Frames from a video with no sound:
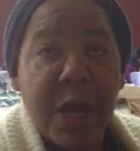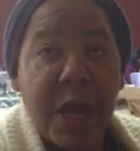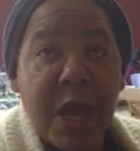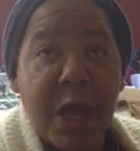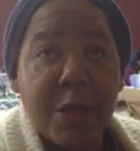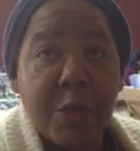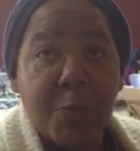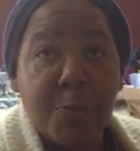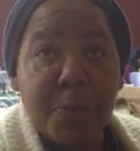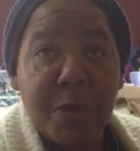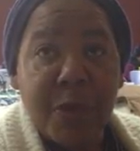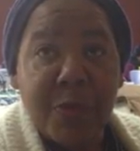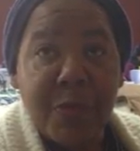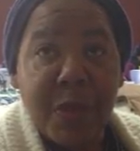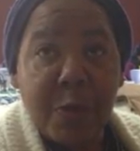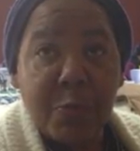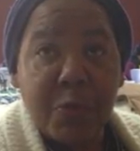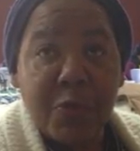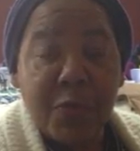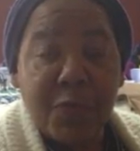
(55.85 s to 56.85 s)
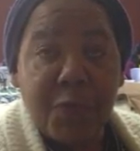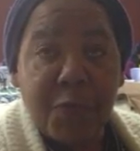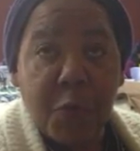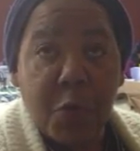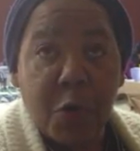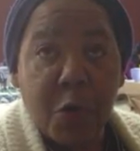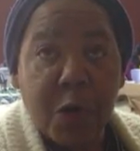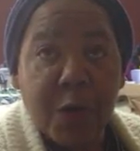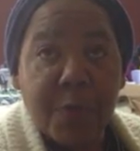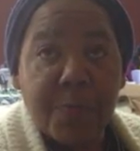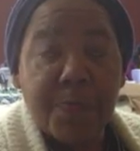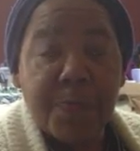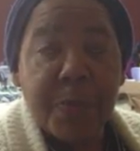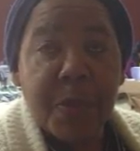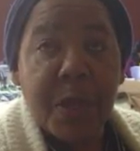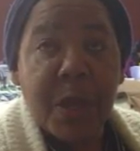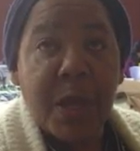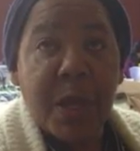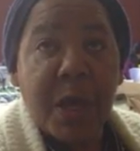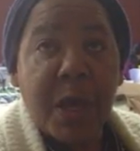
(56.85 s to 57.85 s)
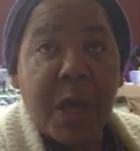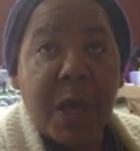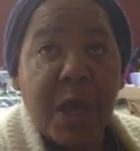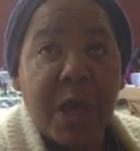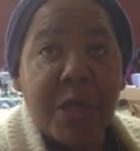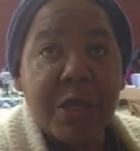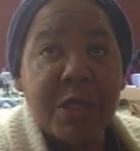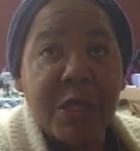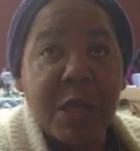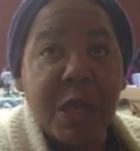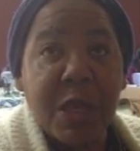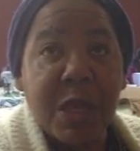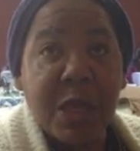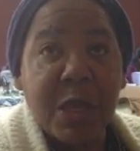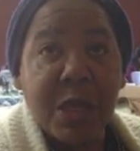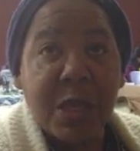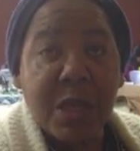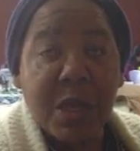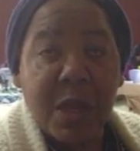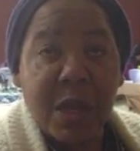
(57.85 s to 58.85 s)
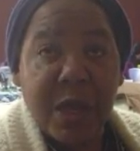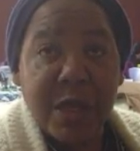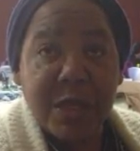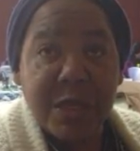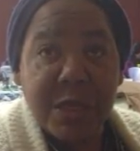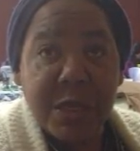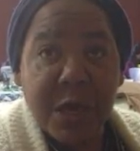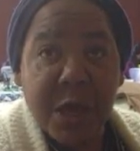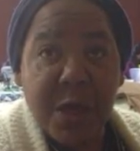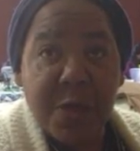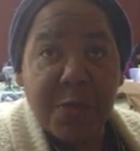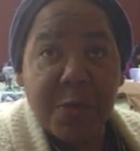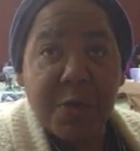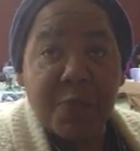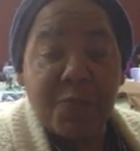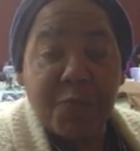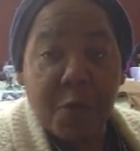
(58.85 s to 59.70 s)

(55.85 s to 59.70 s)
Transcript: and you blend that with a fork until it collects together and